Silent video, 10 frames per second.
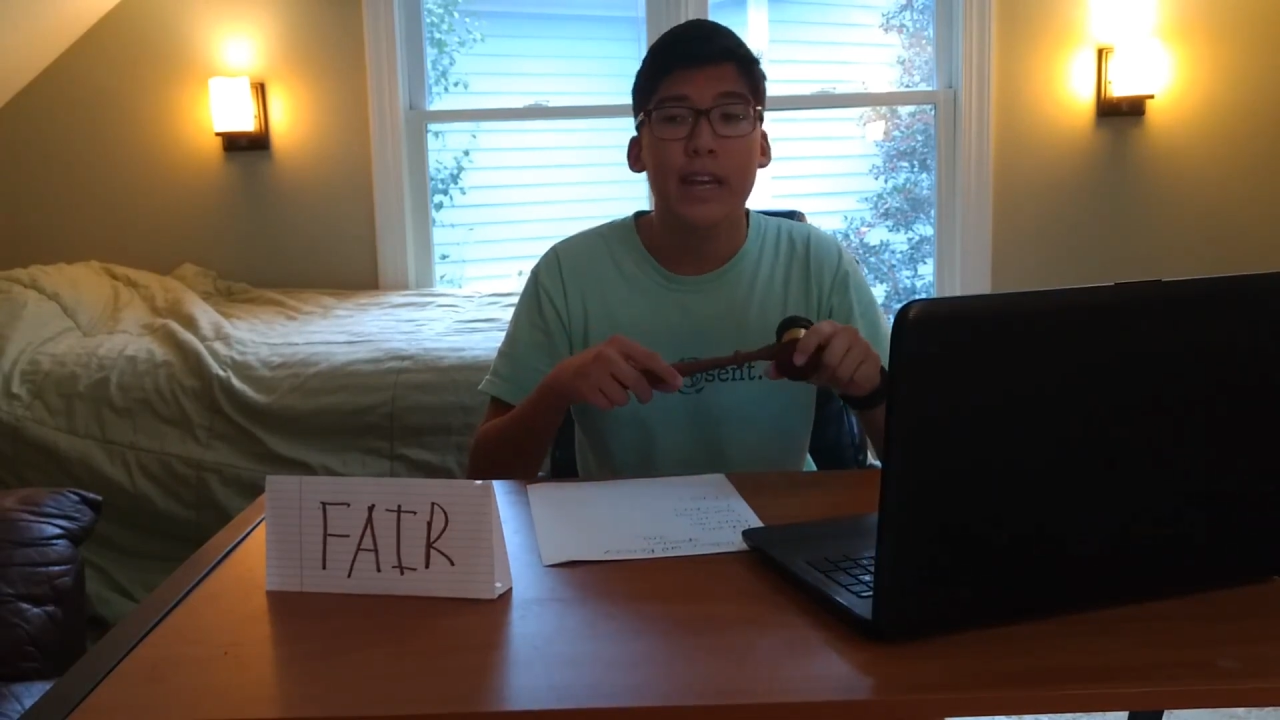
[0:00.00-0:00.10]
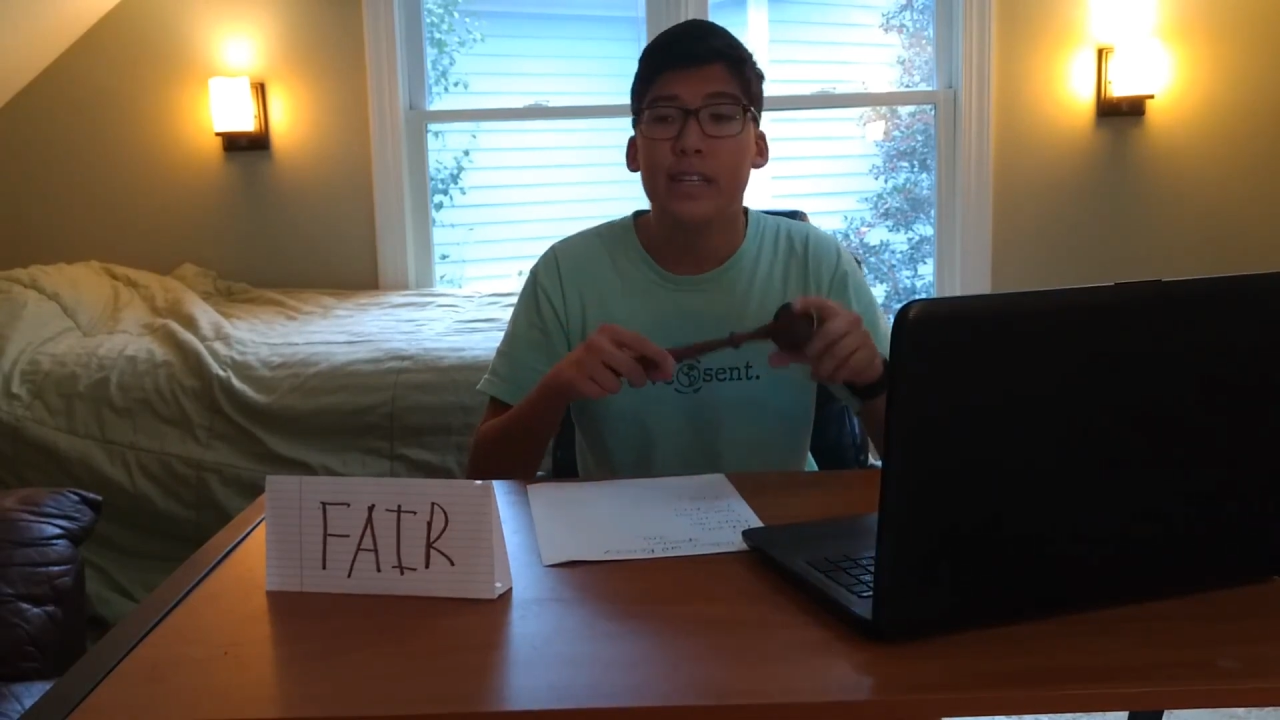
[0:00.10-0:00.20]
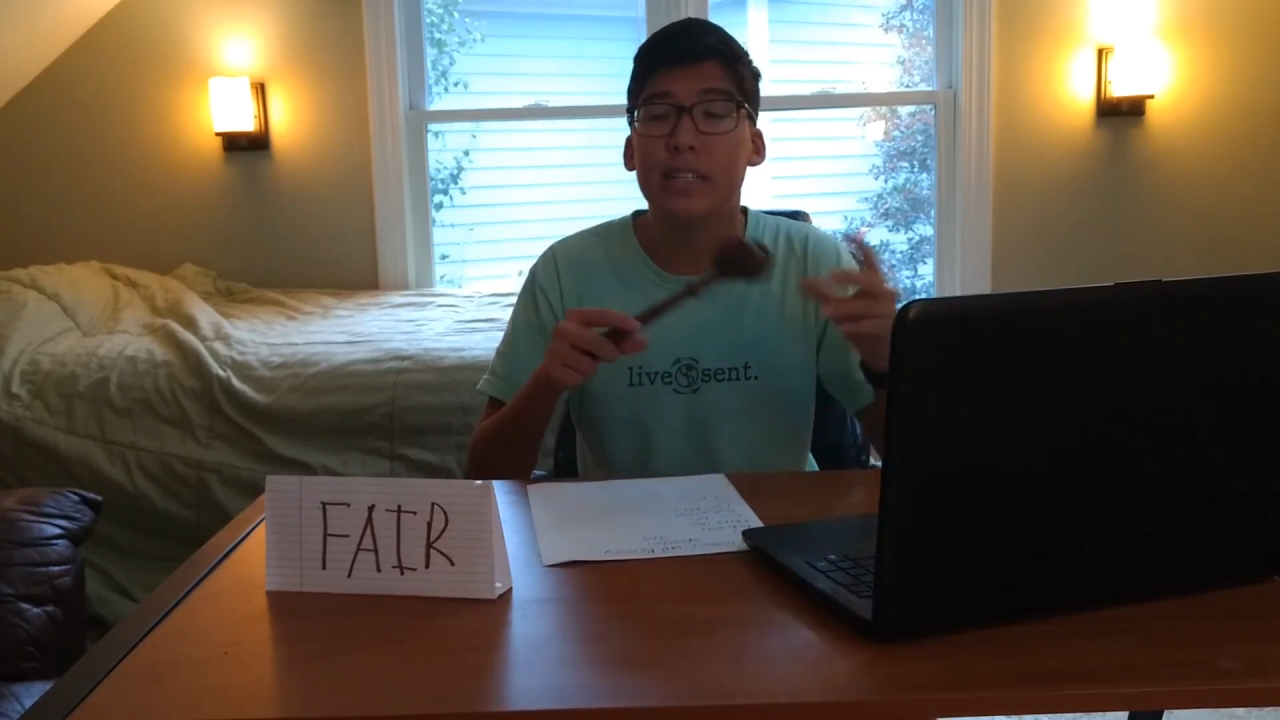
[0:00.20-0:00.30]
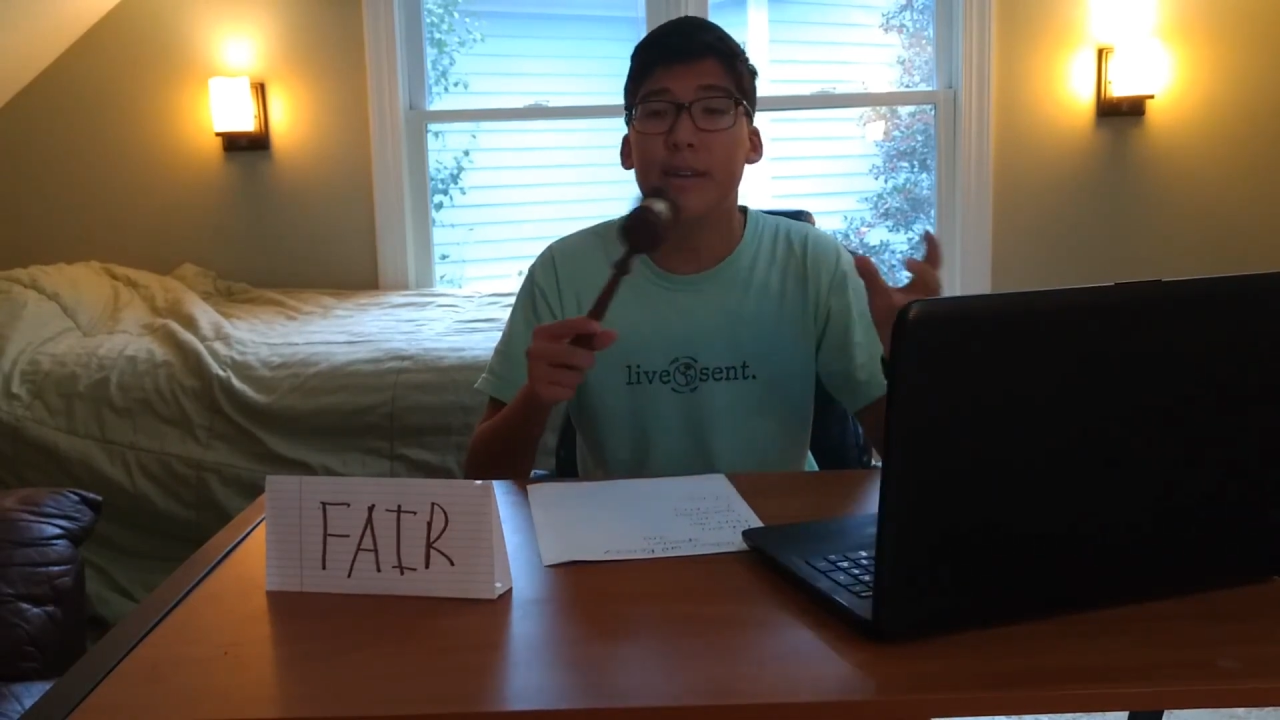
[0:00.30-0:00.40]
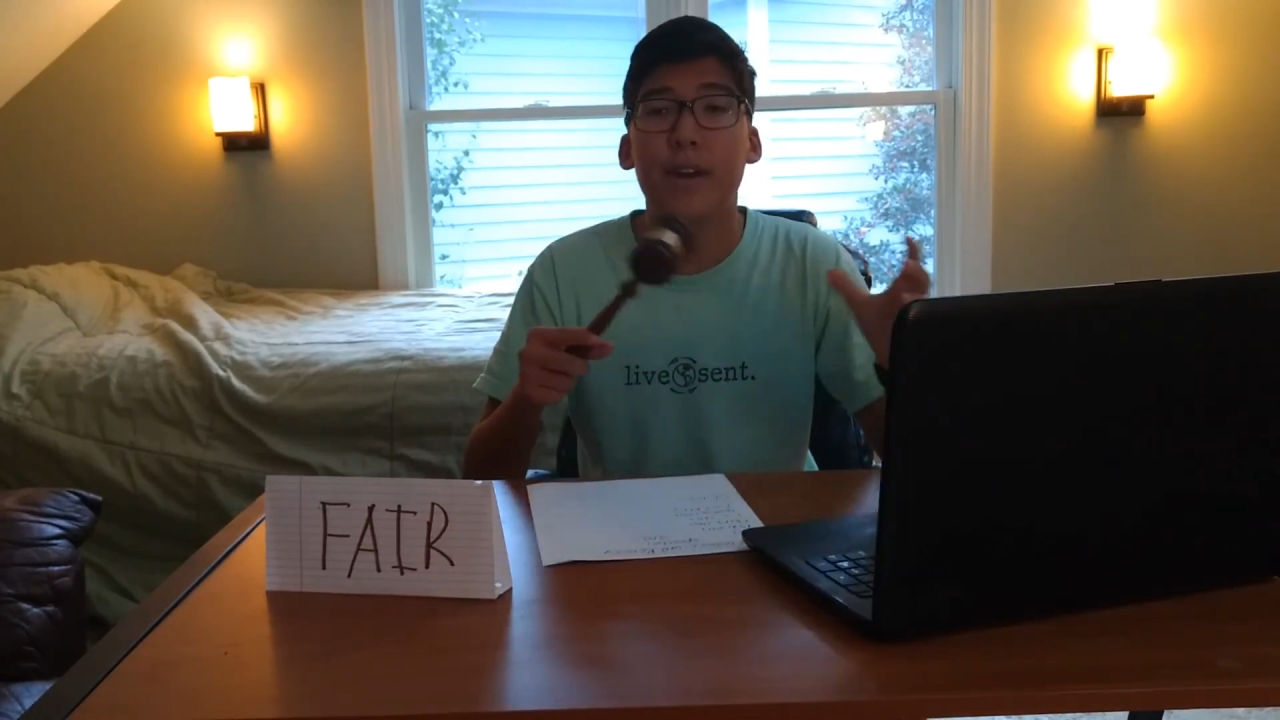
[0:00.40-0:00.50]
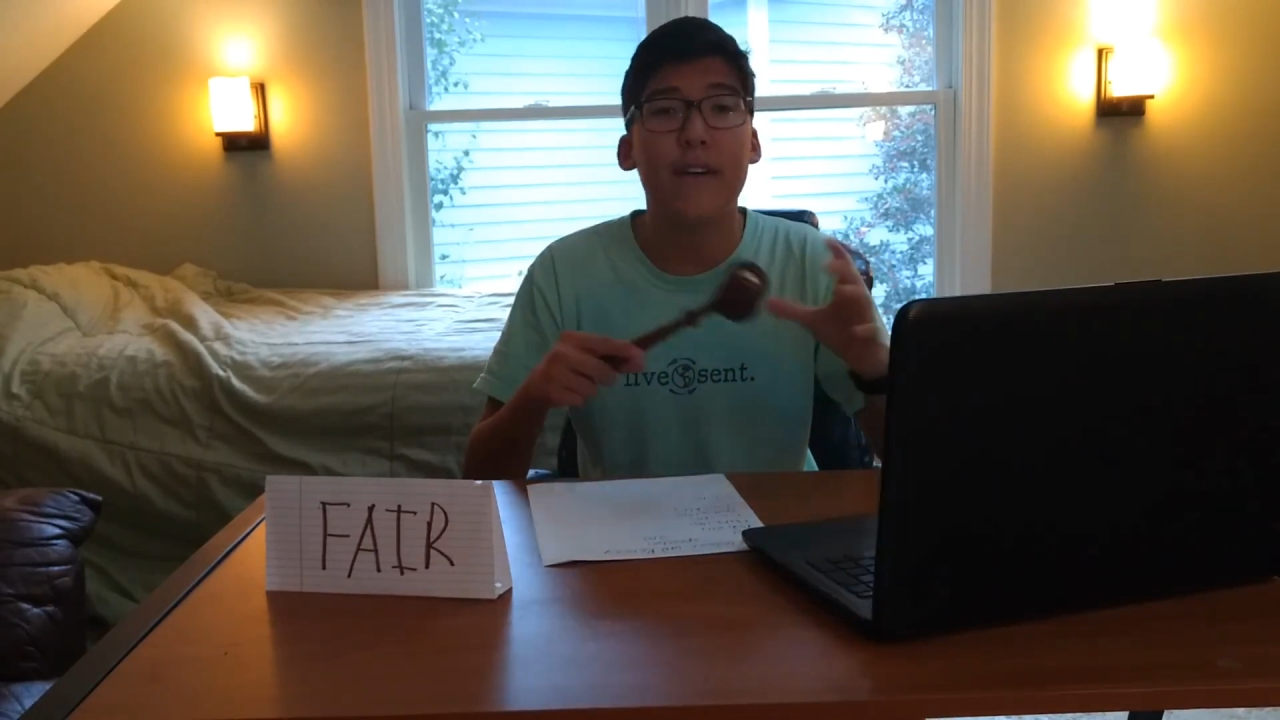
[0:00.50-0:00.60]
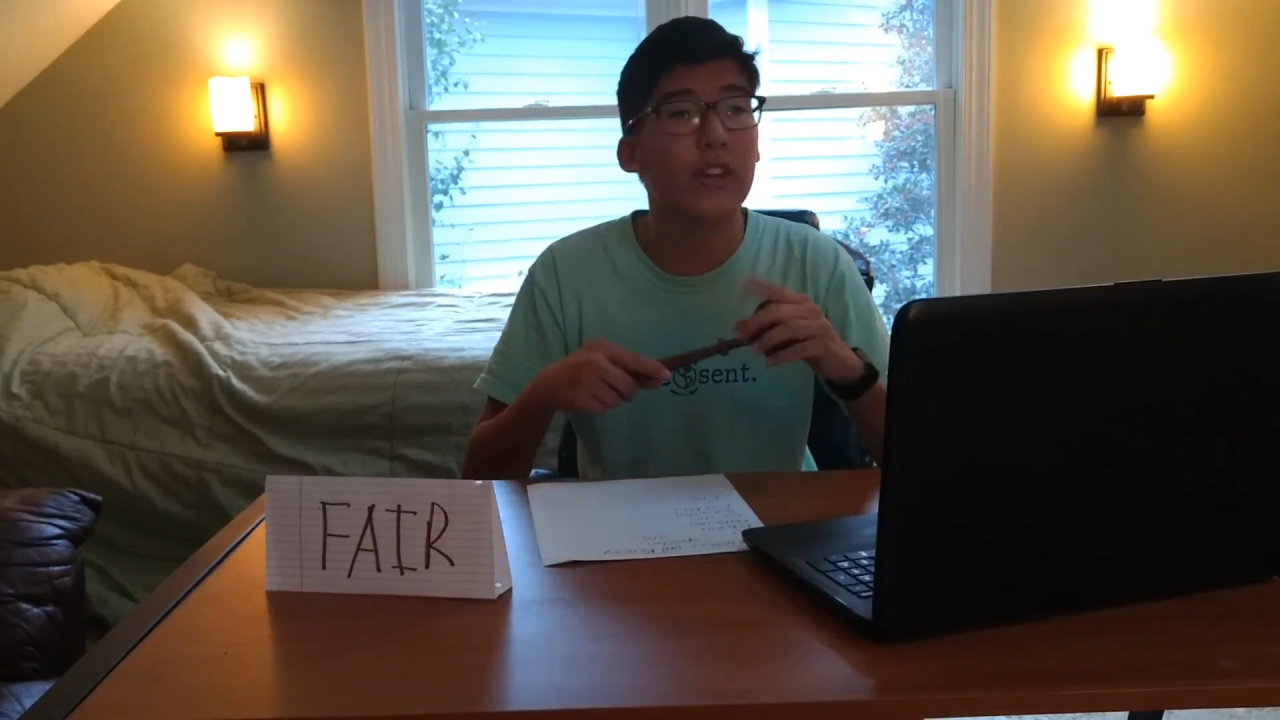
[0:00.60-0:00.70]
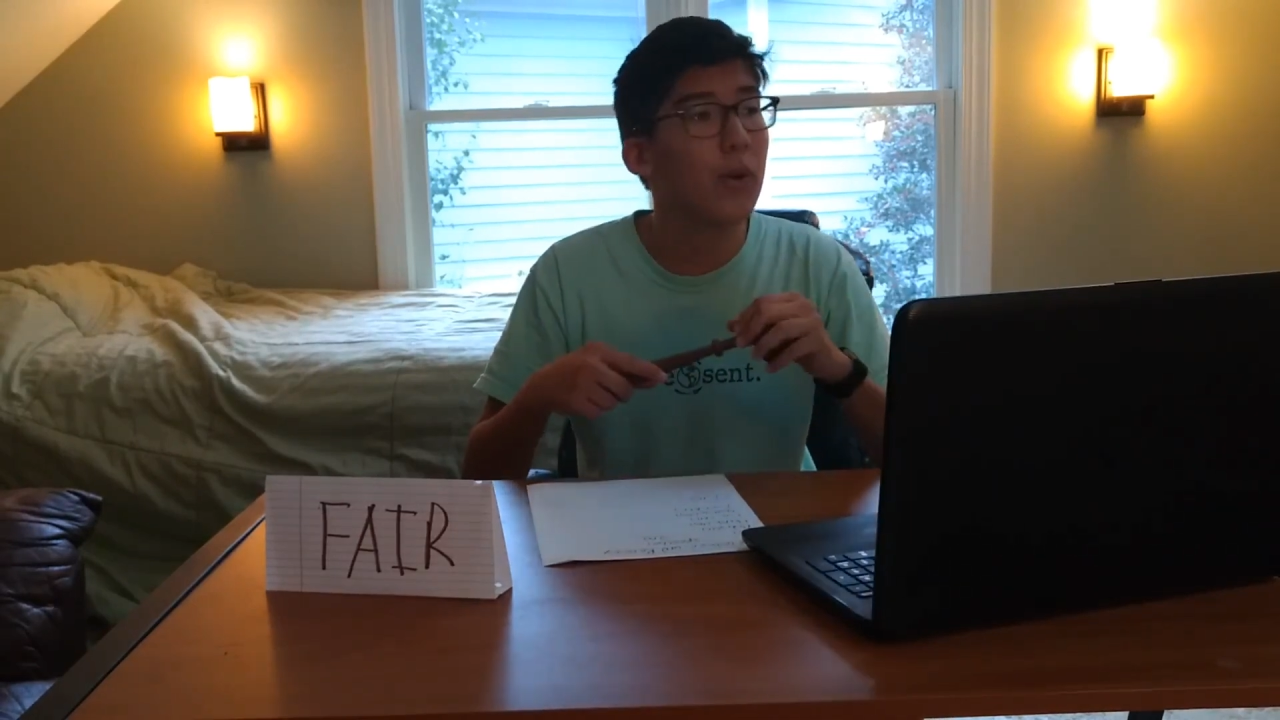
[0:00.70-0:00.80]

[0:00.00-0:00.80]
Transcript: Does anyone have any